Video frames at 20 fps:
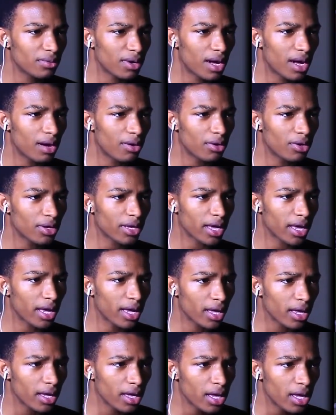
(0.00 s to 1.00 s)
Wow,
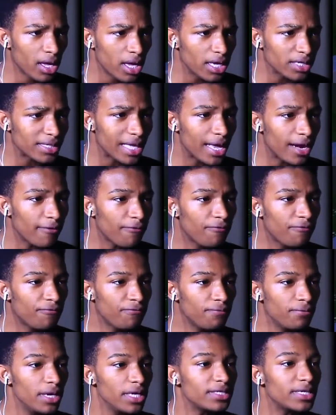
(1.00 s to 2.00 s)
okay. Is that a,
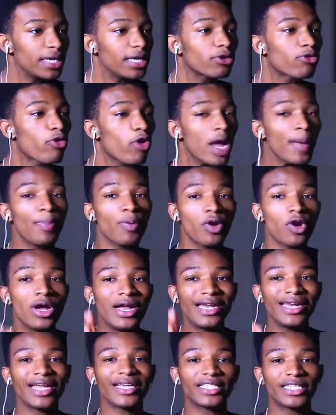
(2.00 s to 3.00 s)
is that a
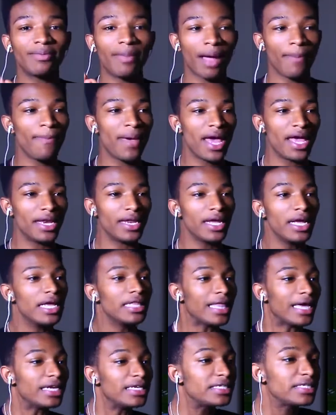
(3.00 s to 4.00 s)
creeper next to my bed?
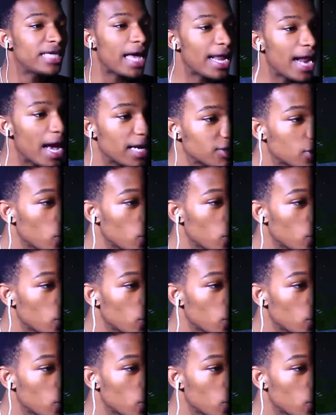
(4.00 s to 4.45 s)
That is dead